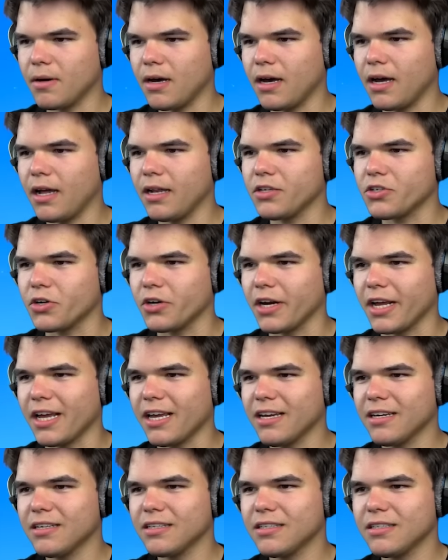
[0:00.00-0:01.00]
on, Jordy. You
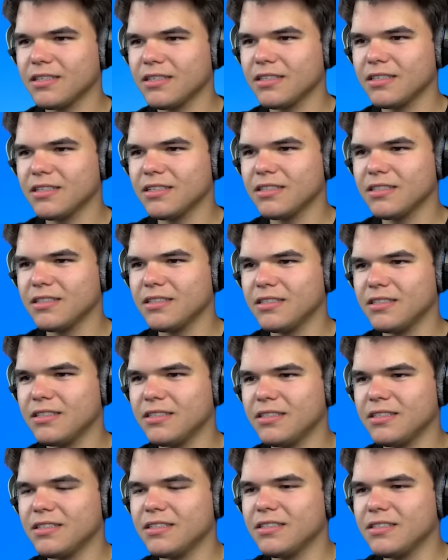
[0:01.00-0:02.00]
could just respawn at the
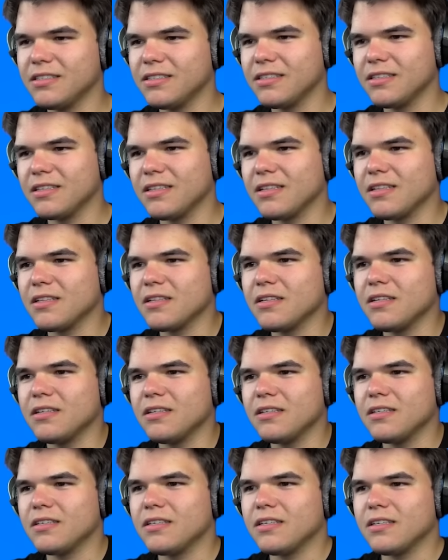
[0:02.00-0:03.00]
bottom because
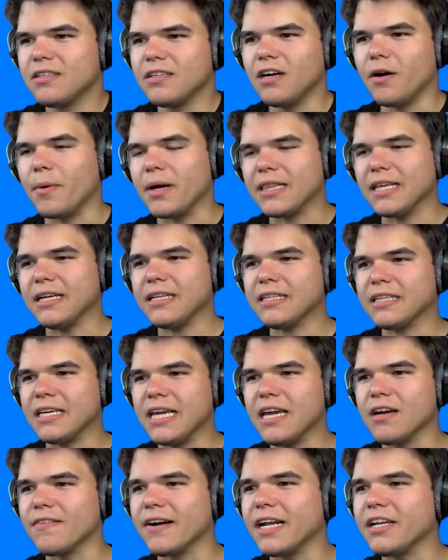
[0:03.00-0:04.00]

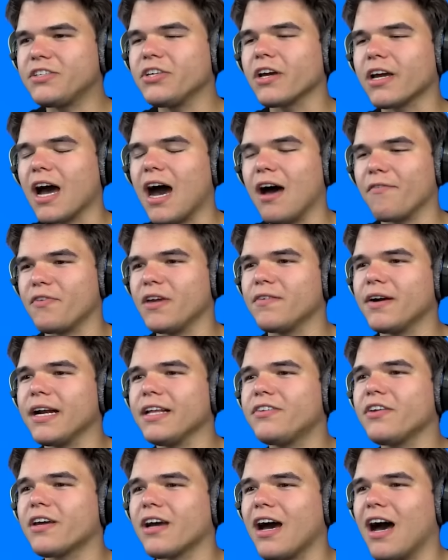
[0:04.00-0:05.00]
he already took off. He already
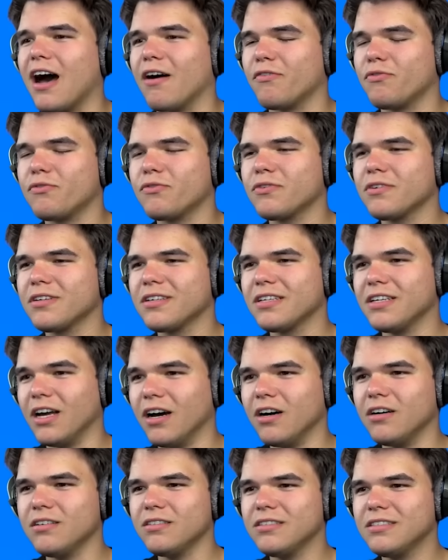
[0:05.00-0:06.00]
took off.
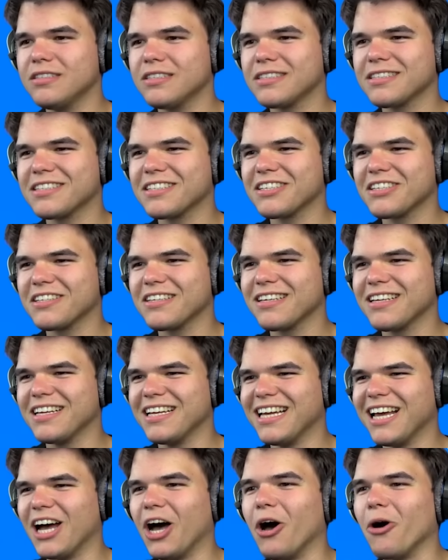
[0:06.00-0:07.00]
No, we have to do this legit.
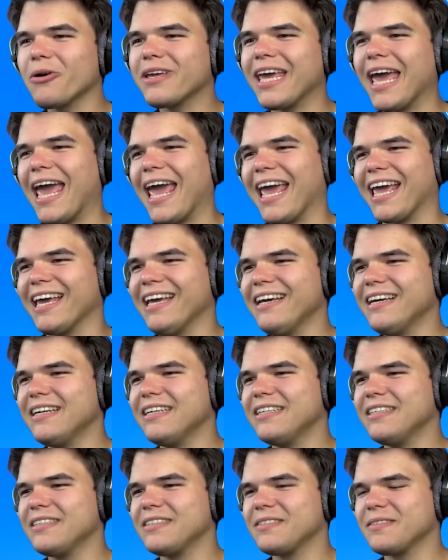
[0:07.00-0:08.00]
Like, one
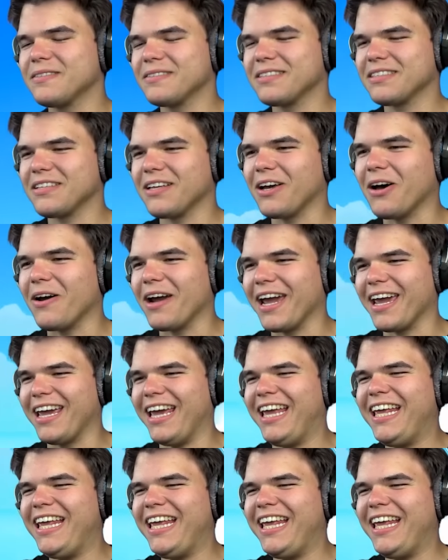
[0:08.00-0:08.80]
set go. All right.